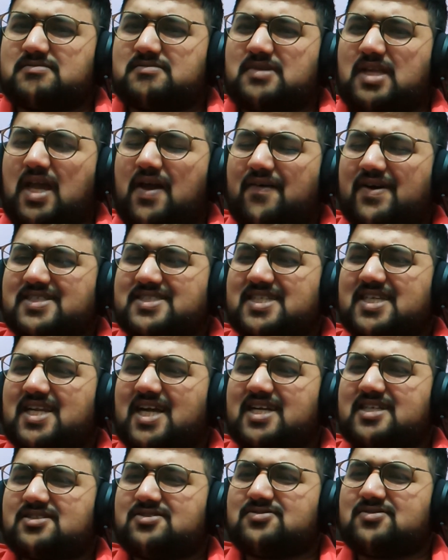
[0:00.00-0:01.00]
Have I seen
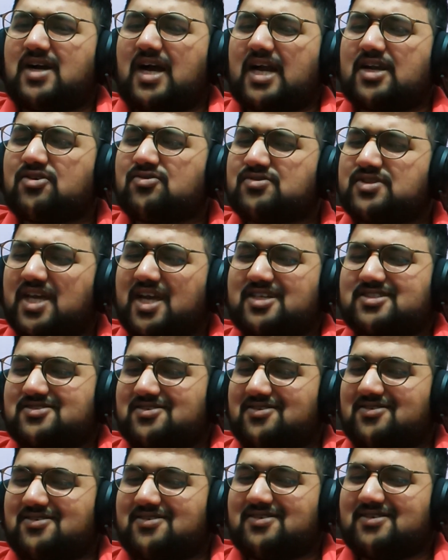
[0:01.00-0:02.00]
I Do? I don't think
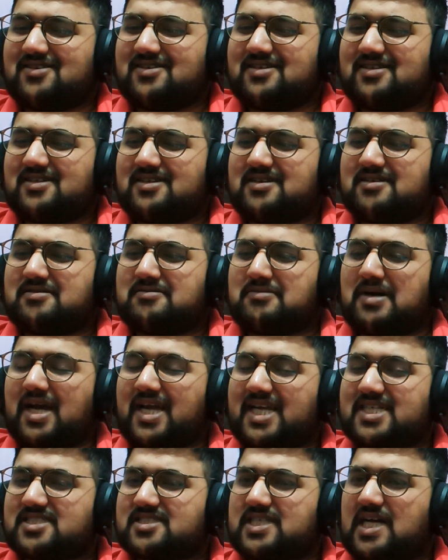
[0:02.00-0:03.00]
so. I
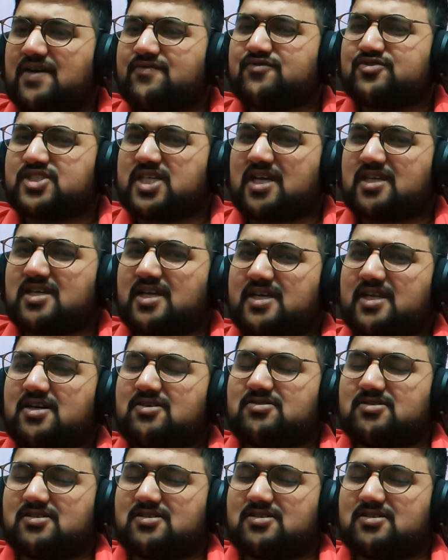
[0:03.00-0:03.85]
guess I have to check that out.